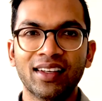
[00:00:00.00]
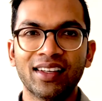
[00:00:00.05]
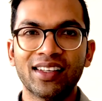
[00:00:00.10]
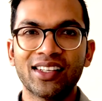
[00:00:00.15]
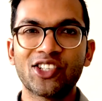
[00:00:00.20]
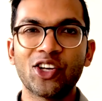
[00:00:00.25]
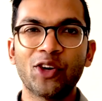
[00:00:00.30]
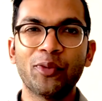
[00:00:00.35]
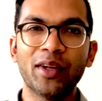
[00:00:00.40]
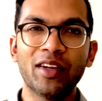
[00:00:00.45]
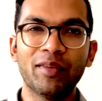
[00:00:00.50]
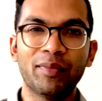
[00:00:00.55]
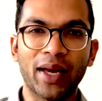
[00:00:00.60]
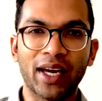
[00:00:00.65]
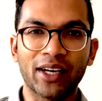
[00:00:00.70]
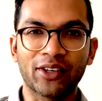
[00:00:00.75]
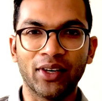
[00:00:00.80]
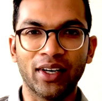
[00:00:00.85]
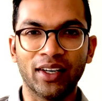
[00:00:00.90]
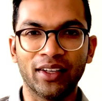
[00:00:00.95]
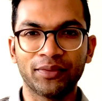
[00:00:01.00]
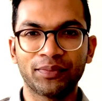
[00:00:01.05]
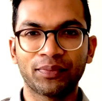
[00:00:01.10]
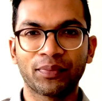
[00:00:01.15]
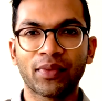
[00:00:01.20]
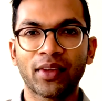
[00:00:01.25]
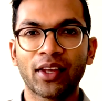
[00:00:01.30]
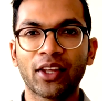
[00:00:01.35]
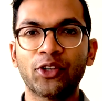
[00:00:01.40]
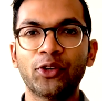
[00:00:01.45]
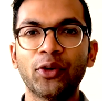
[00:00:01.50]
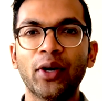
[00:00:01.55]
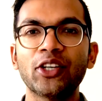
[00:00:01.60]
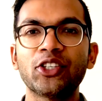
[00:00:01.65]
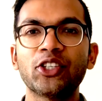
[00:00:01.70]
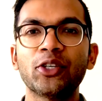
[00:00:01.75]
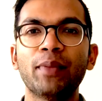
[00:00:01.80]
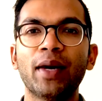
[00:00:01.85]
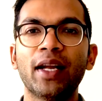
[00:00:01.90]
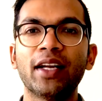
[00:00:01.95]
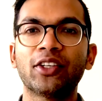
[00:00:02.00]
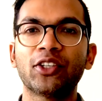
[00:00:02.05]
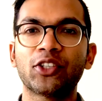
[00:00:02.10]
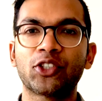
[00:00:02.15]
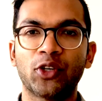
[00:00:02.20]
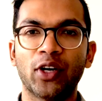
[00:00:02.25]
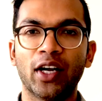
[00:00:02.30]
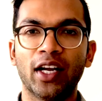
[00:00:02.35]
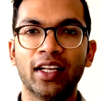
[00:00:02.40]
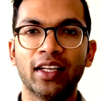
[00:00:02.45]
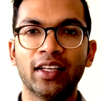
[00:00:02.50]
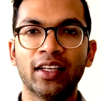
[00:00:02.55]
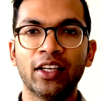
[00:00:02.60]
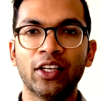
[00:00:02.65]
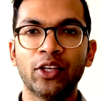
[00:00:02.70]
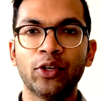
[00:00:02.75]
So a bit of background. Throughout your medical training,